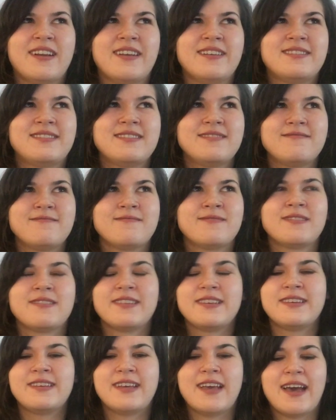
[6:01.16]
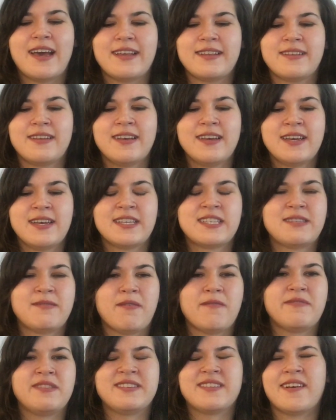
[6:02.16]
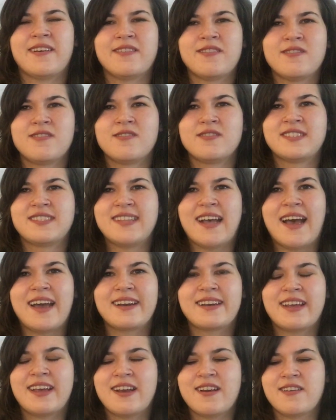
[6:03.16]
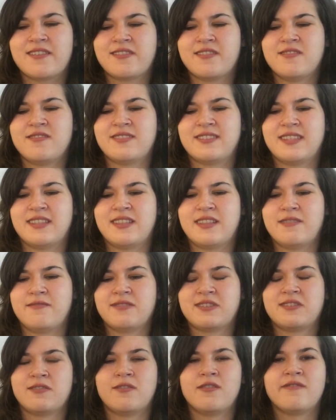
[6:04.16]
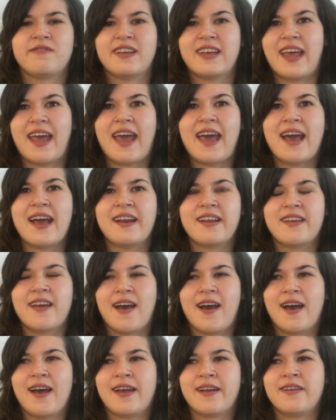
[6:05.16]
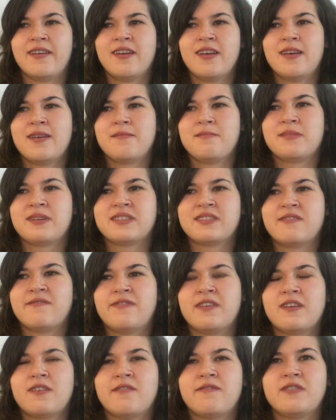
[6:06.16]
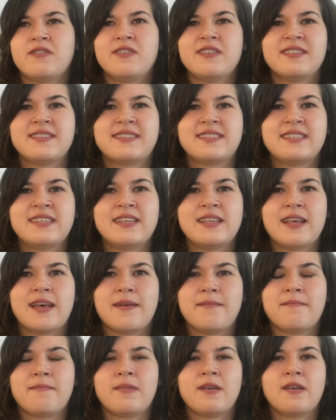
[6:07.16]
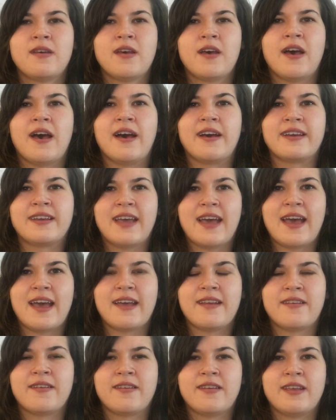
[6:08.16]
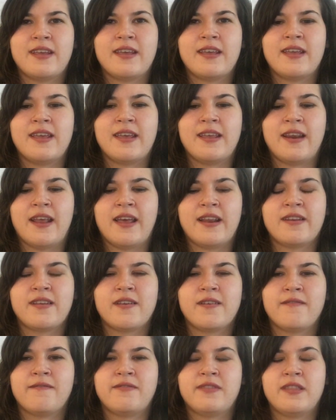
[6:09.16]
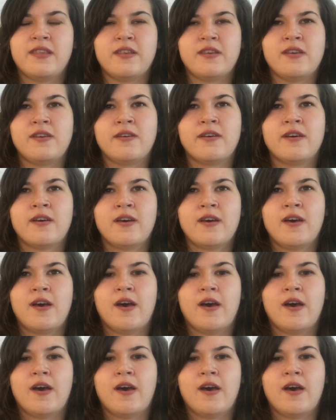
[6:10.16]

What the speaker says: and I didn't really get some of these other side characters that they were sort of like adding on, because you figure if you didn't see them again in any of the